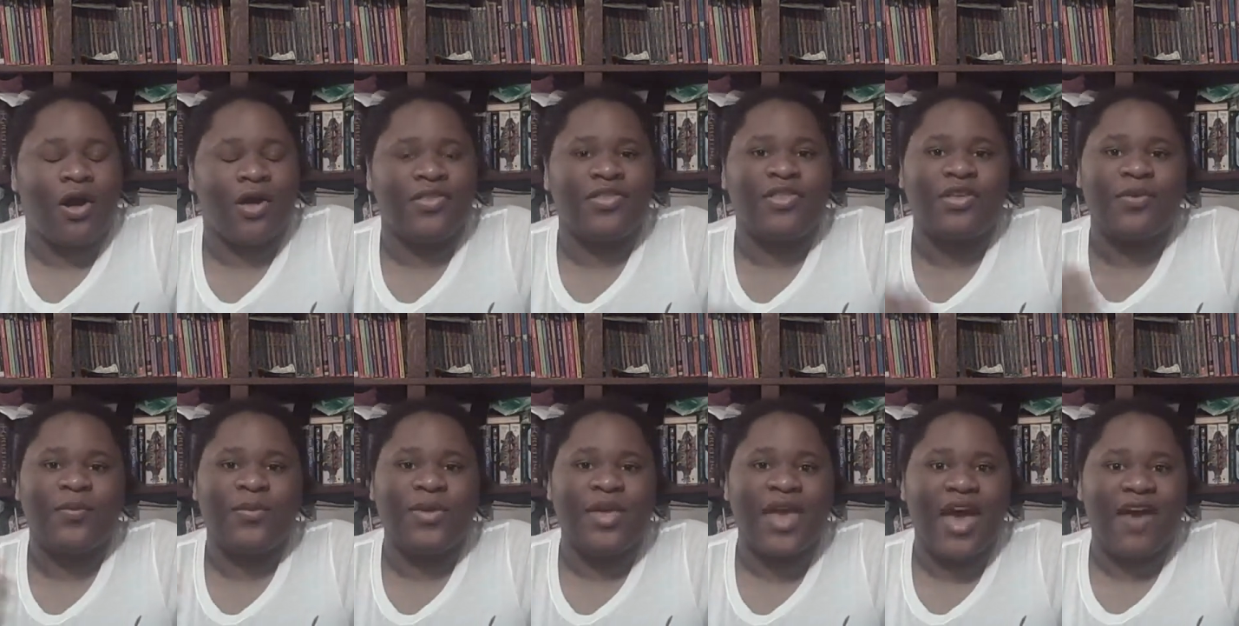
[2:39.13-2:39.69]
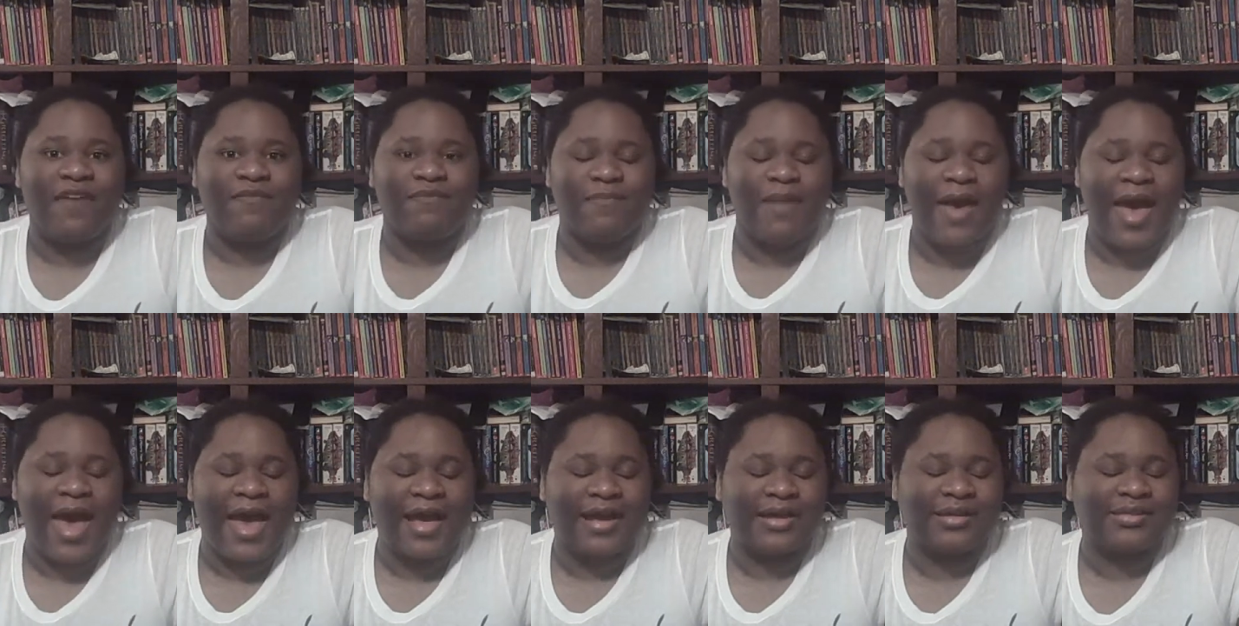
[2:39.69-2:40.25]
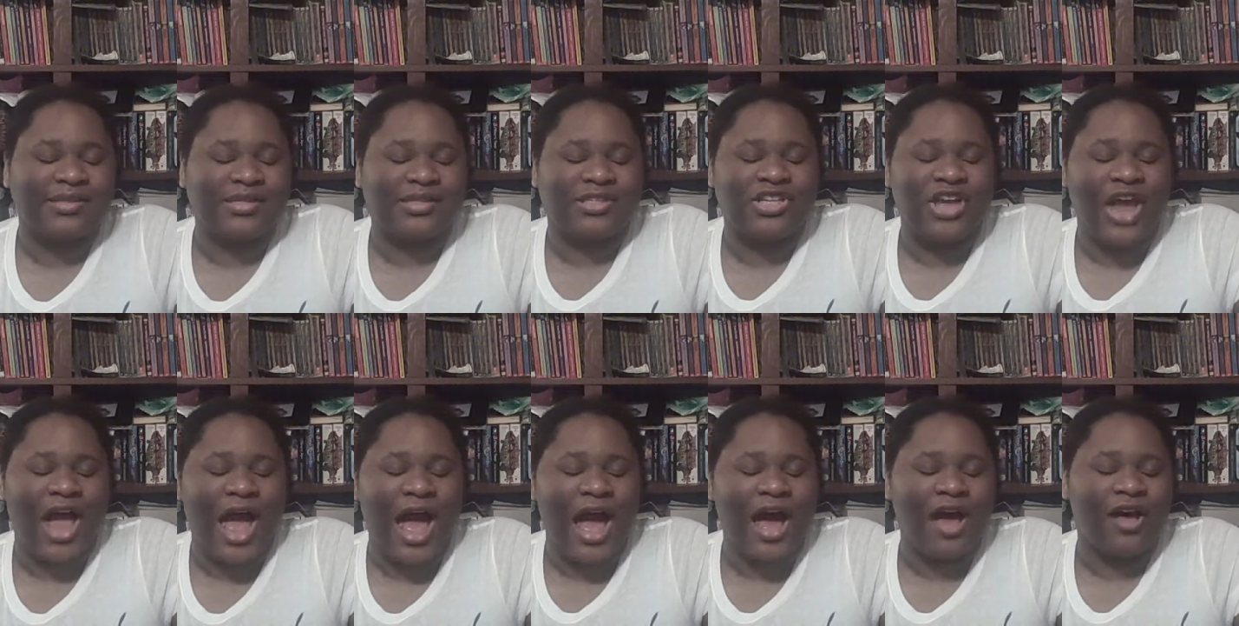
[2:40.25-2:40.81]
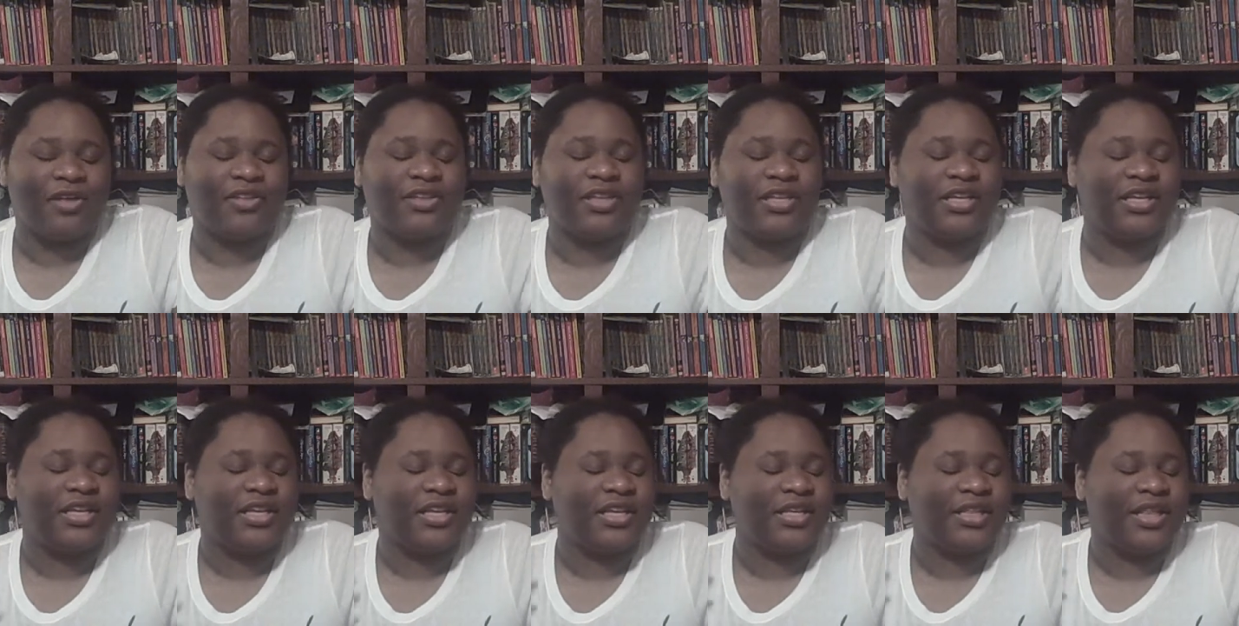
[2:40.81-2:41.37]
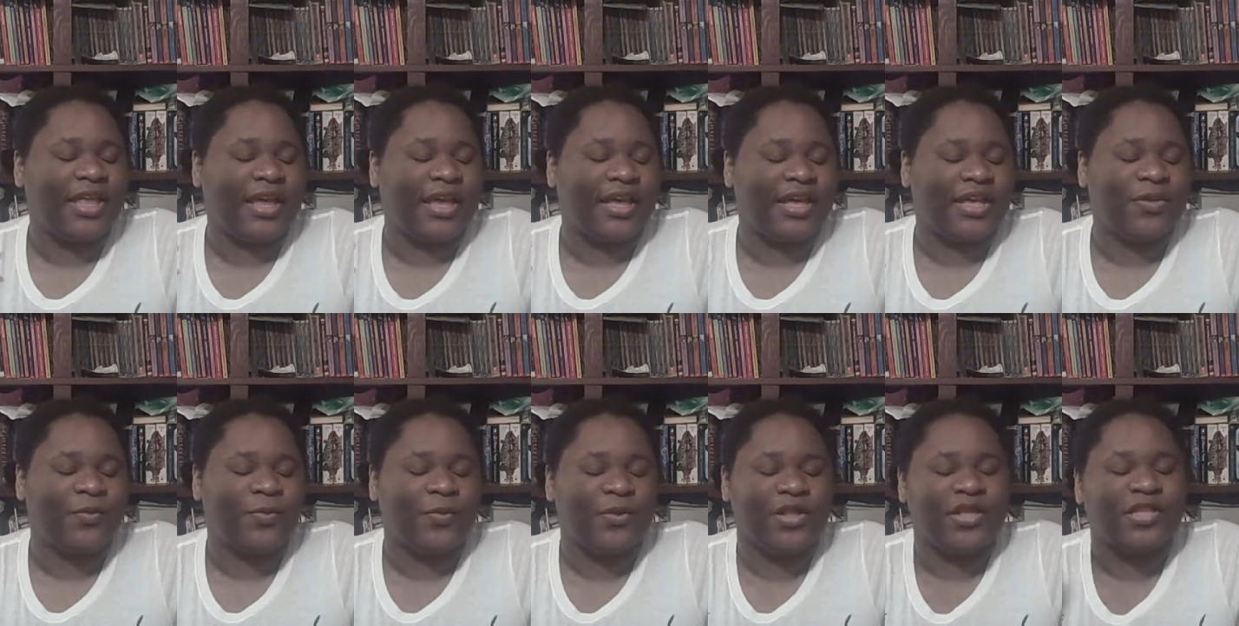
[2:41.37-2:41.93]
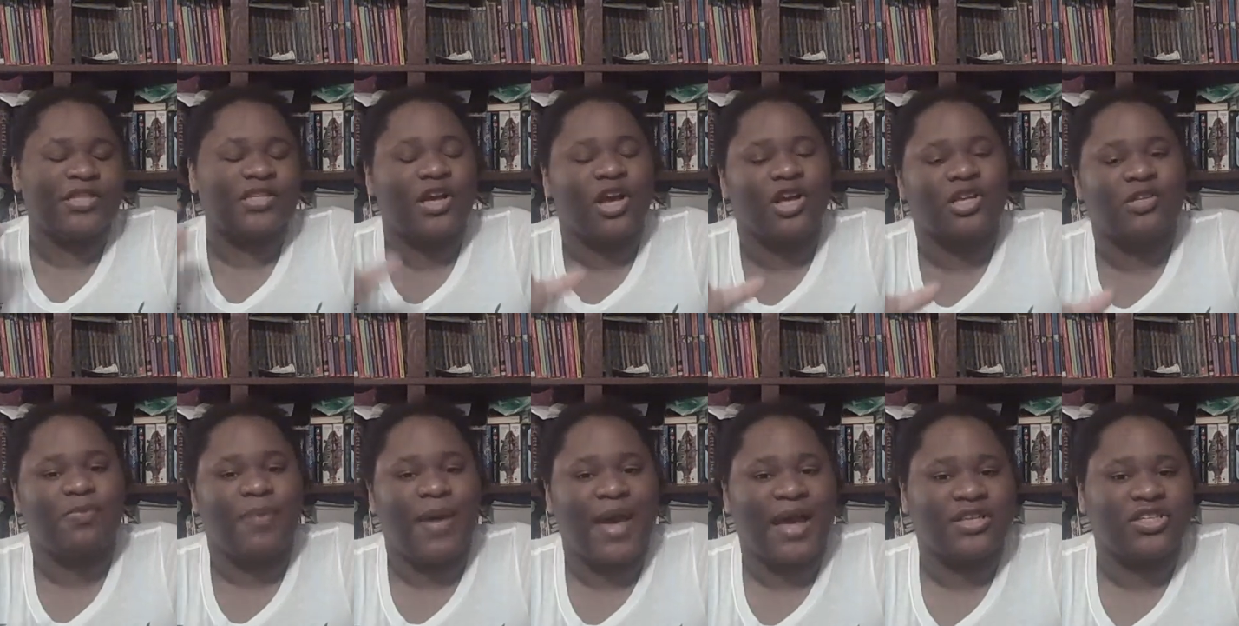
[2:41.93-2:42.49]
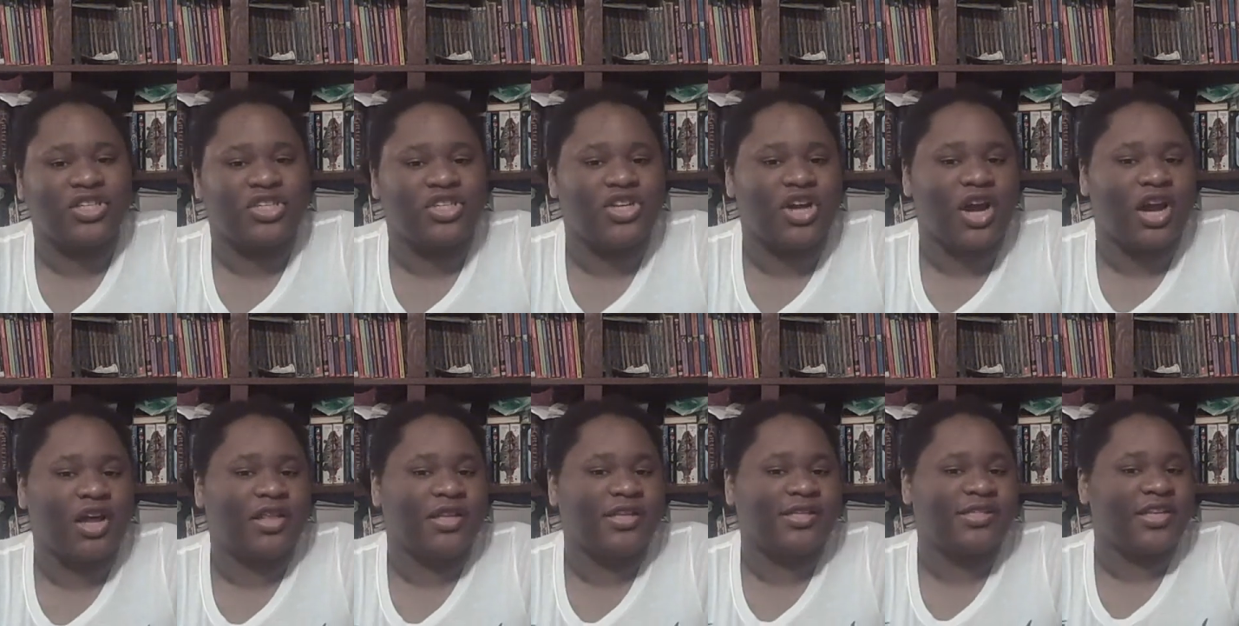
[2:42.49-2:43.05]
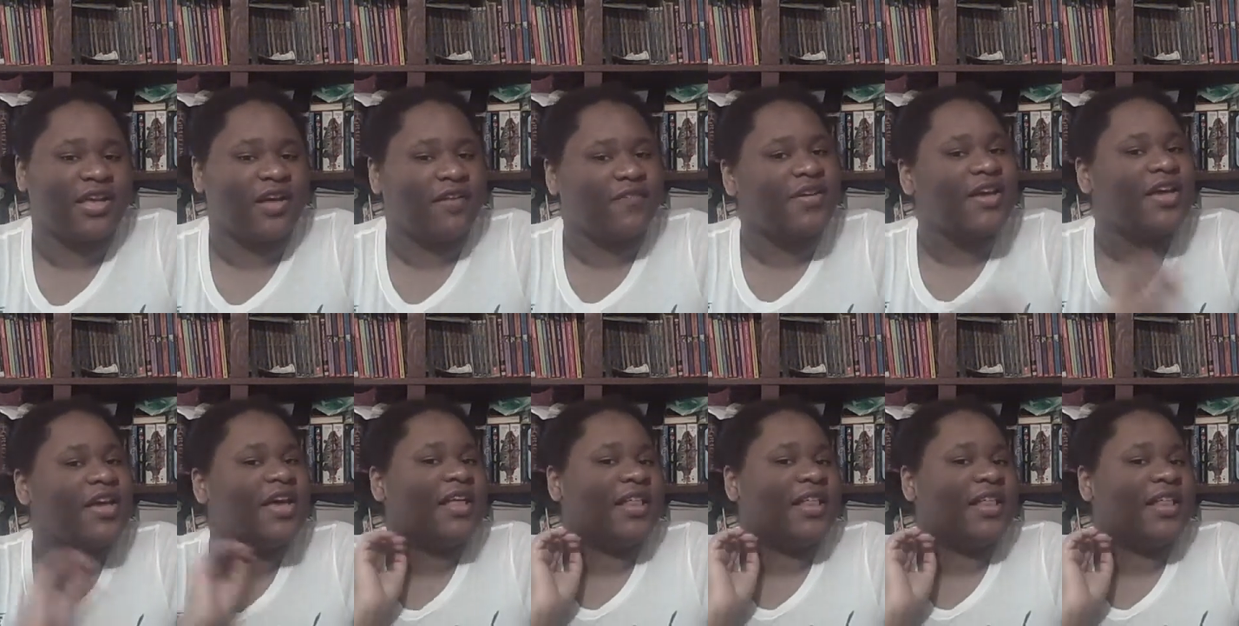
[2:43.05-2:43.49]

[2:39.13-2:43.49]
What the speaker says: And then we have Max, the child, and he really talks back to Charlie and stuff.